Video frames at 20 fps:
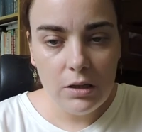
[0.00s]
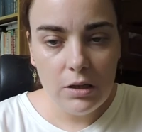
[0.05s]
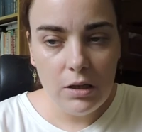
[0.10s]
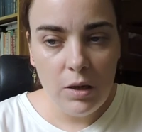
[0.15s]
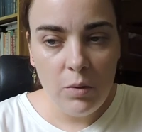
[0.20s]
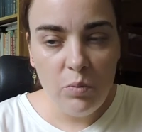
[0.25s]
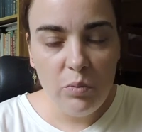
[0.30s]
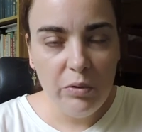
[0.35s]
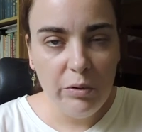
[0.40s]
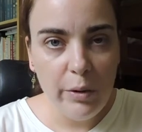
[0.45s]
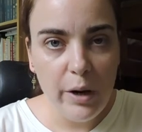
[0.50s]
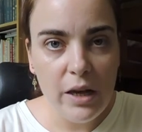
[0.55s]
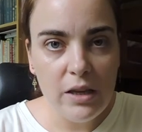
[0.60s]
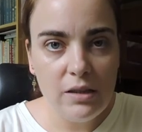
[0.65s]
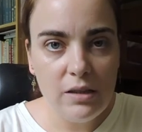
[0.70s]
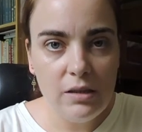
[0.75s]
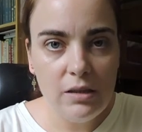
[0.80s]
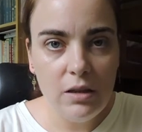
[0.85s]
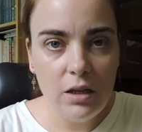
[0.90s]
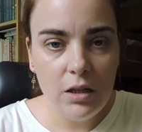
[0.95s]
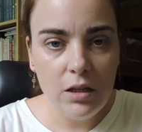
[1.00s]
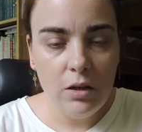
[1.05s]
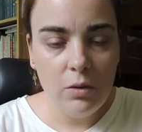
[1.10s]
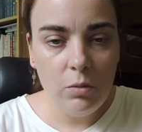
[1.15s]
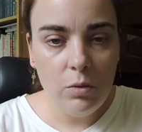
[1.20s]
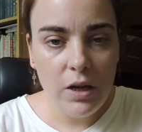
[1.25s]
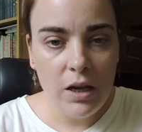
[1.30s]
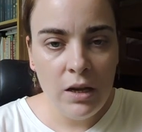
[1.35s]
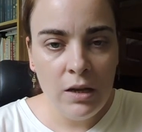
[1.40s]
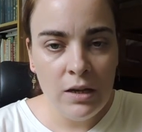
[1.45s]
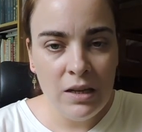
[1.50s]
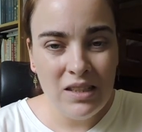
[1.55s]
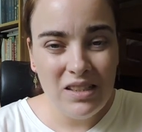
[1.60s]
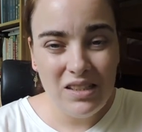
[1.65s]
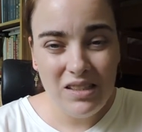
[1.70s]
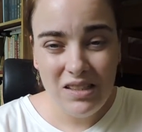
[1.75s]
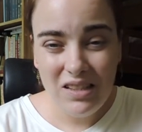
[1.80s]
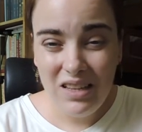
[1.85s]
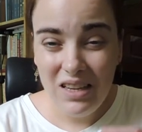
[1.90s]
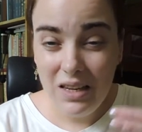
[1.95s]
impressed the way
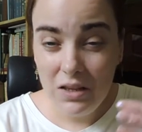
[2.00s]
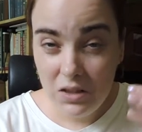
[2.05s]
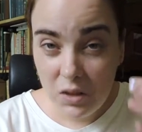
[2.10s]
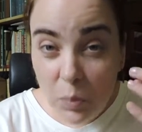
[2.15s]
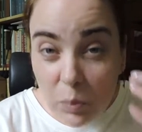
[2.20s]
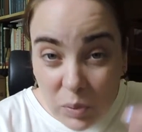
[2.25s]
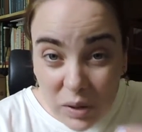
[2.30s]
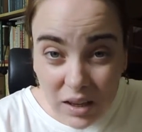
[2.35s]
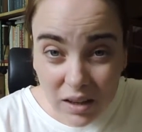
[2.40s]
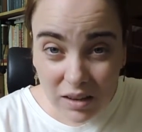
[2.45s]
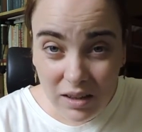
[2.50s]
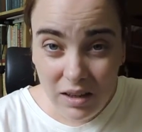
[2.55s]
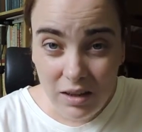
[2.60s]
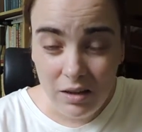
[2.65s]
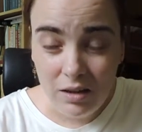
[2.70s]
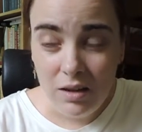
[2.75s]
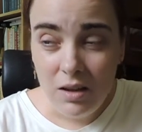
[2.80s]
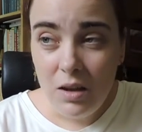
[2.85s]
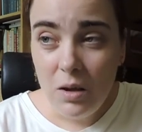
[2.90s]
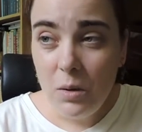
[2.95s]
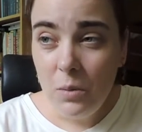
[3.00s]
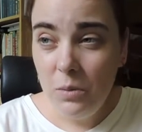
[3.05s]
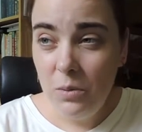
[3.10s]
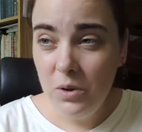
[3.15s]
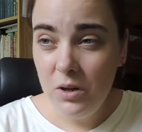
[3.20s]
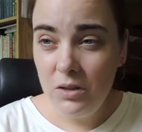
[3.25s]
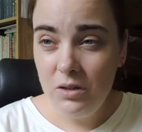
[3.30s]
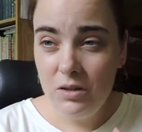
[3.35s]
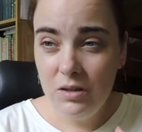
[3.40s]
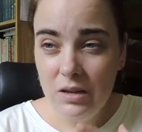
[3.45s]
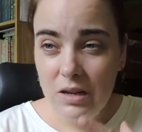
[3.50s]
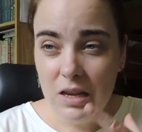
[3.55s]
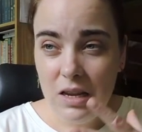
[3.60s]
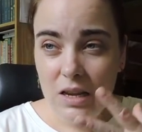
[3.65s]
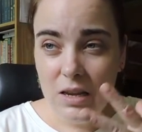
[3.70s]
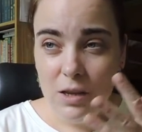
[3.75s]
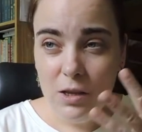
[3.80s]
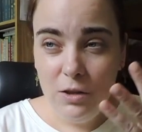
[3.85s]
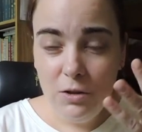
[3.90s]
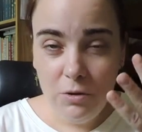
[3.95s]
it's appealing, but
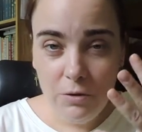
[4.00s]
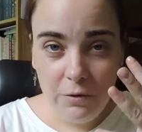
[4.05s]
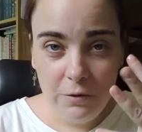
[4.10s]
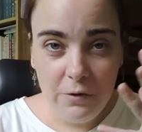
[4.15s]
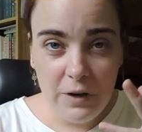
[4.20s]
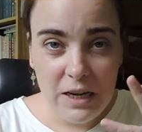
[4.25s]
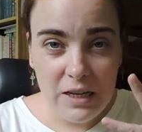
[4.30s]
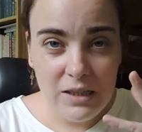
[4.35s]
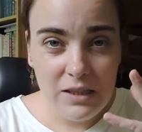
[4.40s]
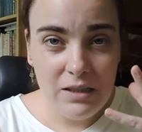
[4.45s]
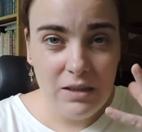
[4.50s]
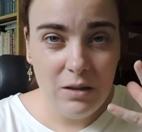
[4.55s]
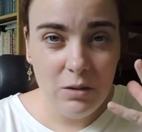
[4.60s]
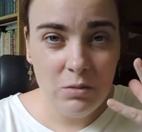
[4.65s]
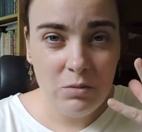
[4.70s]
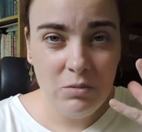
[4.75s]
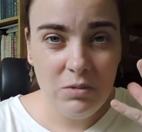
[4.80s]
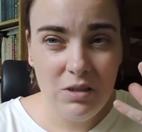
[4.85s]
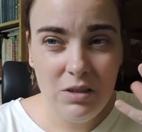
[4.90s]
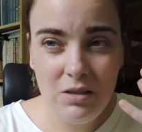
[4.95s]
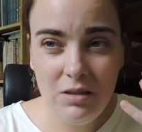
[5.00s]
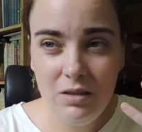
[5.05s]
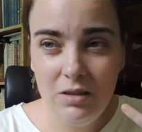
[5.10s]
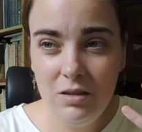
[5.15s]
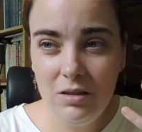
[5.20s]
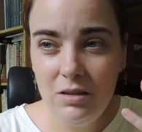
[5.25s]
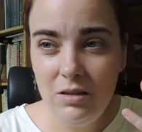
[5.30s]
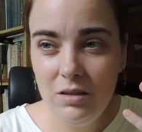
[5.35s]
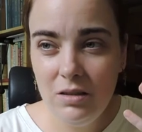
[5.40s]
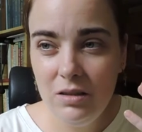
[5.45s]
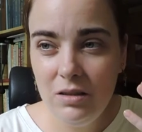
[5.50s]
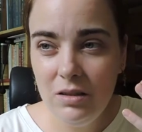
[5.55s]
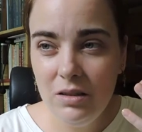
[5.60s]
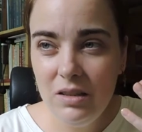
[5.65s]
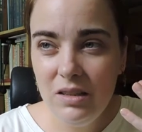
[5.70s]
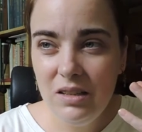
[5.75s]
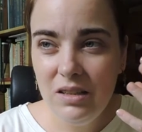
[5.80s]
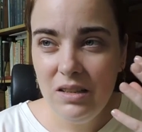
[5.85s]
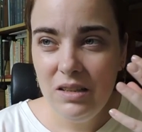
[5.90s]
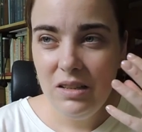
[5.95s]
your face don't,
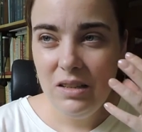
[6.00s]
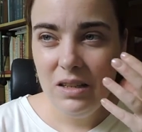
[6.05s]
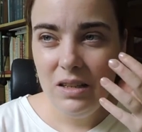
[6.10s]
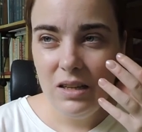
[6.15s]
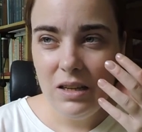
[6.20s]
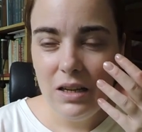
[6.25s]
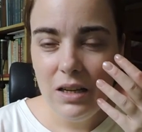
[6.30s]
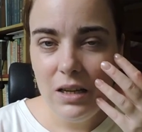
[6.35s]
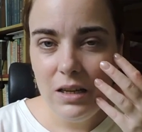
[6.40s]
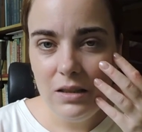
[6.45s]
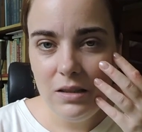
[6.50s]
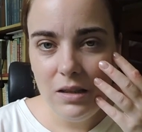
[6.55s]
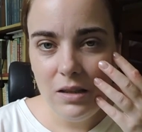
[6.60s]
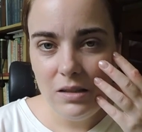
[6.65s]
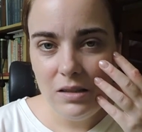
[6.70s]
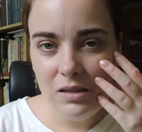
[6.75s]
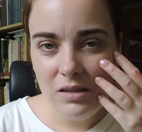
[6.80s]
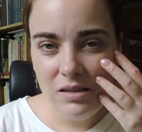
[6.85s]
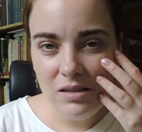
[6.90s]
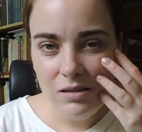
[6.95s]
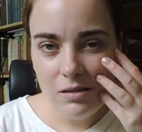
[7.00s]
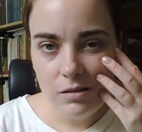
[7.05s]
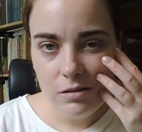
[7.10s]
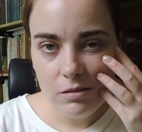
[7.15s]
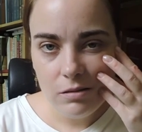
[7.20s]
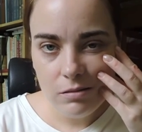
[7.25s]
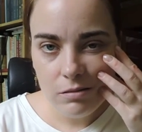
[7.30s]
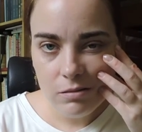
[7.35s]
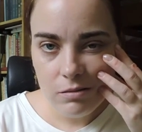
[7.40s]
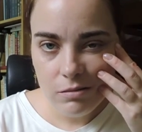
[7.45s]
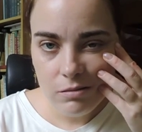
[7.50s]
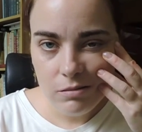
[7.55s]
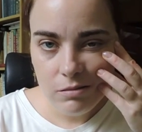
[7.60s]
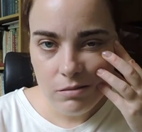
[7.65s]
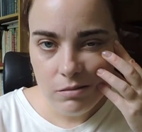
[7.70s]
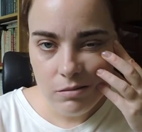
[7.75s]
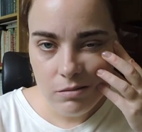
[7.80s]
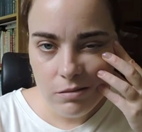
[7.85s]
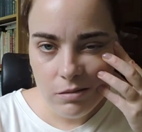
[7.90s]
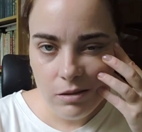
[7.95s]
it doesn't
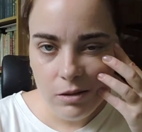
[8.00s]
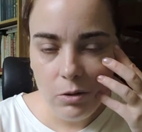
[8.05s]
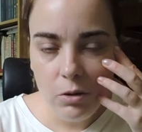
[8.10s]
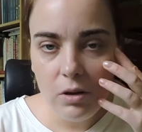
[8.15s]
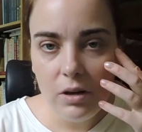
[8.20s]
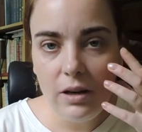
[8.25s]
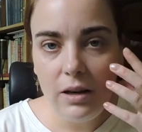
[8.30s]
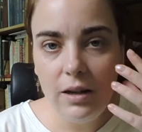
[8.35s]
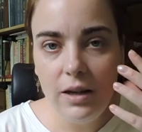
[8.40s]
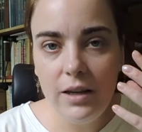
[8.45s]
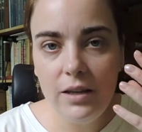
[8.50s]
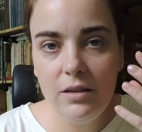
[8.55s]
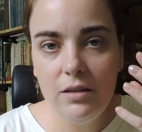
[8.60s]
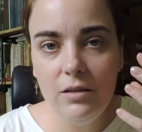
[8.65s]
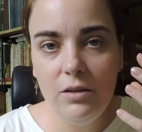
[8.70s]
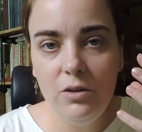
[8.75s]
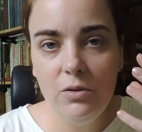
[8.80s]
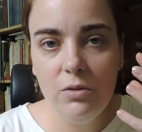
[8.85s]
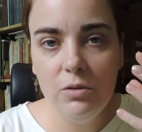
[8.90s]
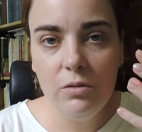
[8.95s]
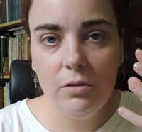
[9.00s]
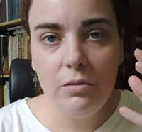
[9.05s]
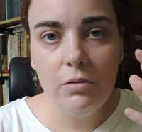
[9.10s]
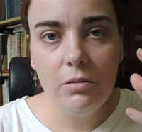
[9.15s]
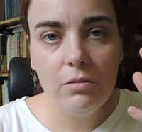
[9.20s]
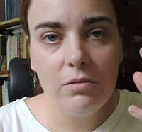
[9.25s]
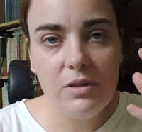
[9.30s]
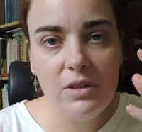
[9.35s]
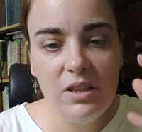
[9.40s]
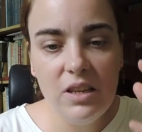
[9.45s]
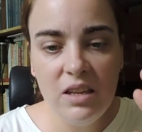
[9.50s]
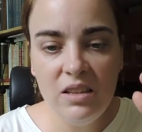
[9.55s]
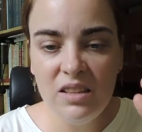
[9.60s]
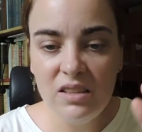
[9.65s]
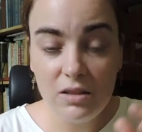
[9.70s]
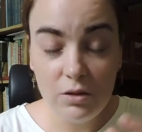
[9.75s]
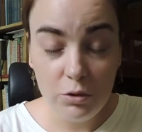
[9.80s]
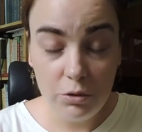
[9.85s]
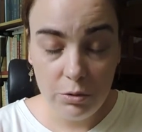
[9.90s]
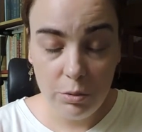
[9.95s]
look like your skin
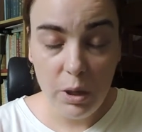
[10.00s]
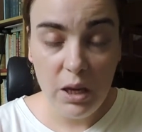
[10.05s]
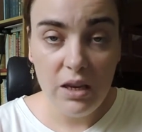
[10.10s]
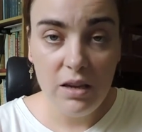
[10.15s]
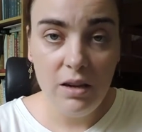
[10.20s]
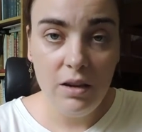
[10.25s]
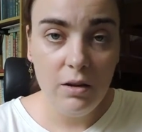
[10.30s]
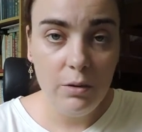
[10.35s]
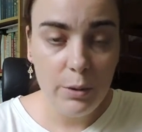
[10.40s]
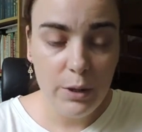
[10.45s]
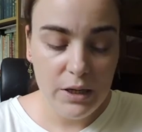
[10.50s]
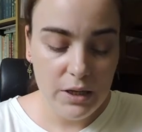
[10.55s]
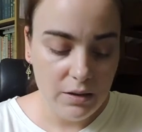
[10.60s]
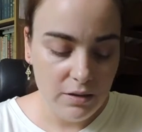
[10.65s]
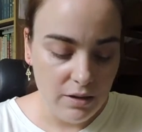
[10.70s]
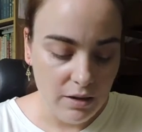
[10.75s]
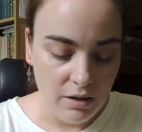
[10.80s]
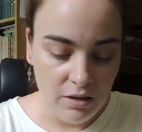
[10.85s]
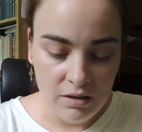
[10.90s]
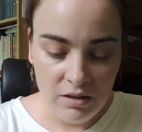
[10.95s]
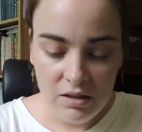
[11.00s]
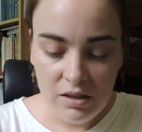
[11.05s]
is shrinking or anything.